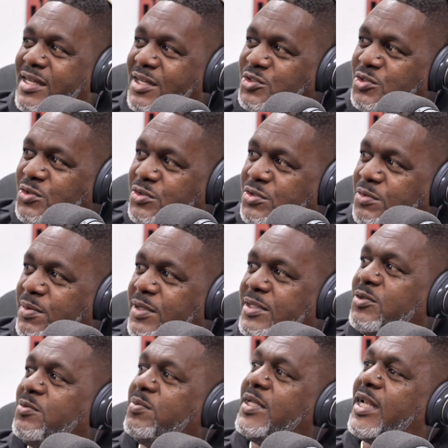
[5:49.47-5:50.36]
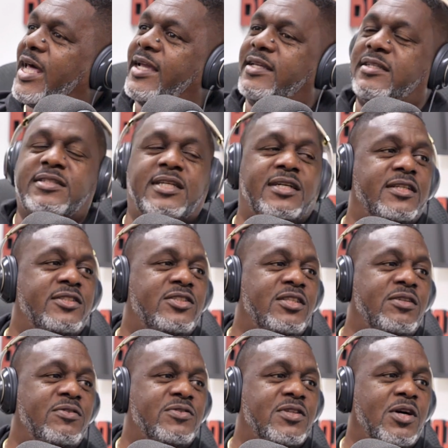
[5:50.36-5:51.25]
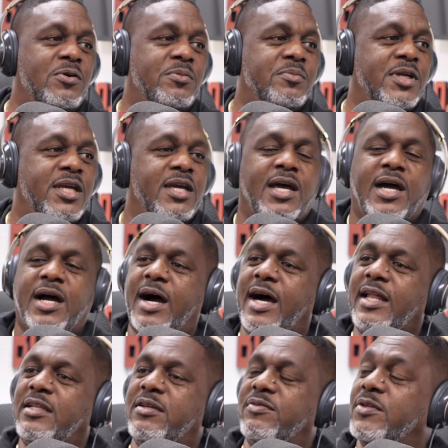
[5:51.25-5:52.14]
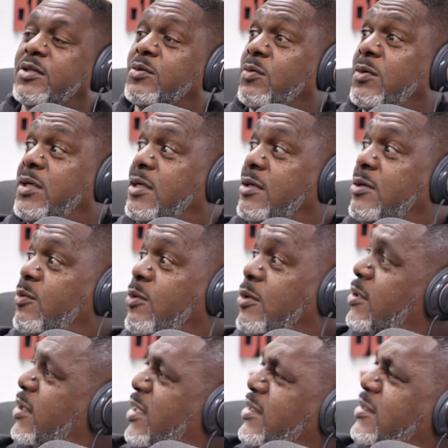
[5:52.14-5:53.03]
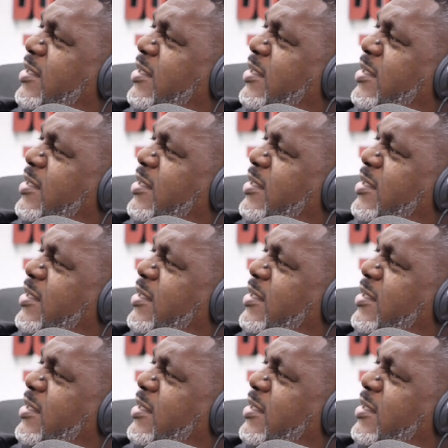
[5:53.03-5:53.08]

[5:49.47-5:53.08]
Because you, you be like, Don Chiefs told me, I live in the real world.